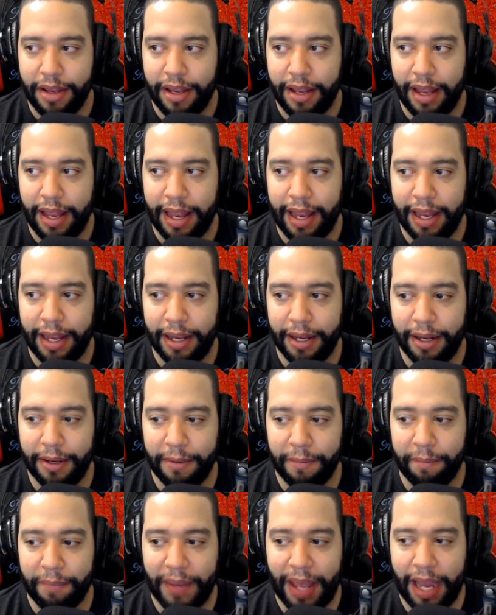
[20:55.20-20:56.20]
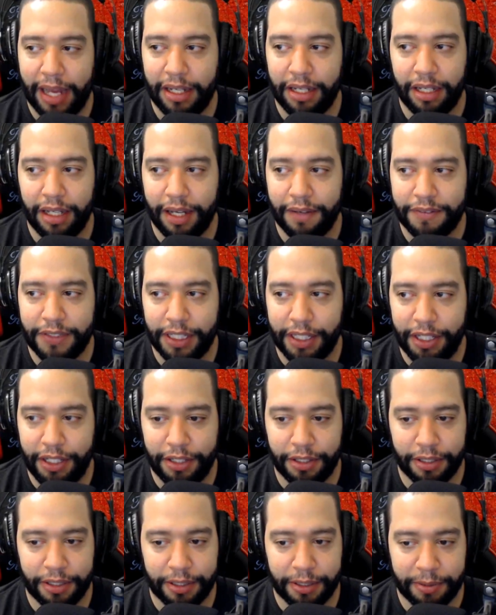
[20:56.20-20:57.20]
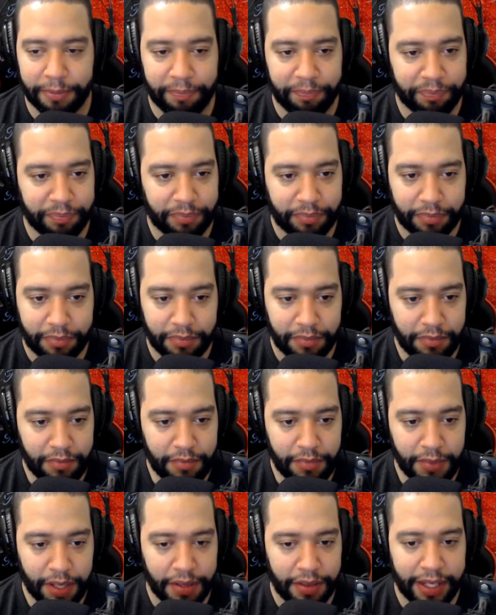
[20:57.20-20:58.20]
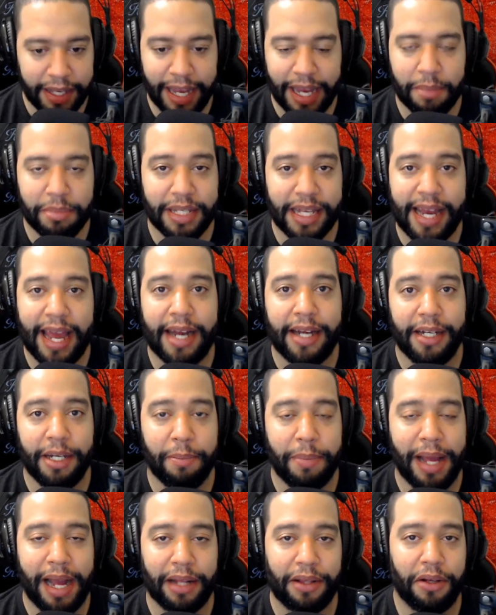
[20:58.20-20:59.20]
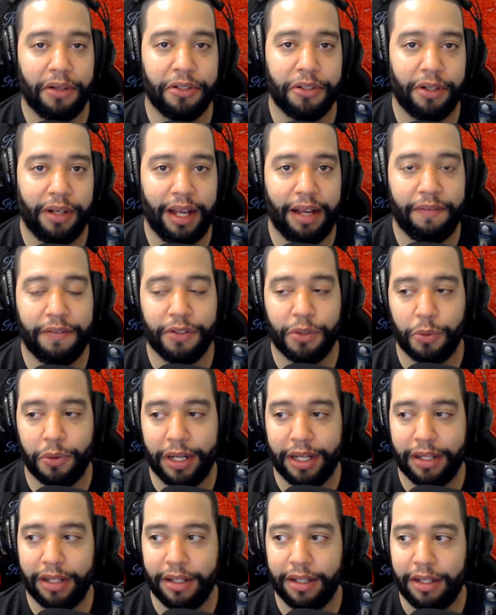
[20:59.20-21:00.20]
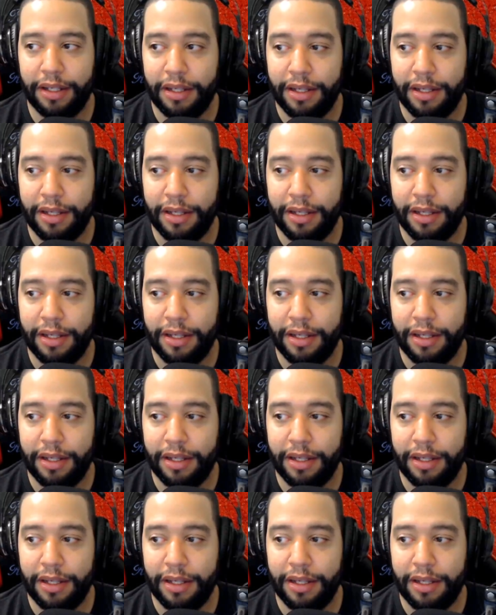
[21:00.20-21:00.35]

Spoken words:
And I'd love to hear the games that had an impact on your life as well.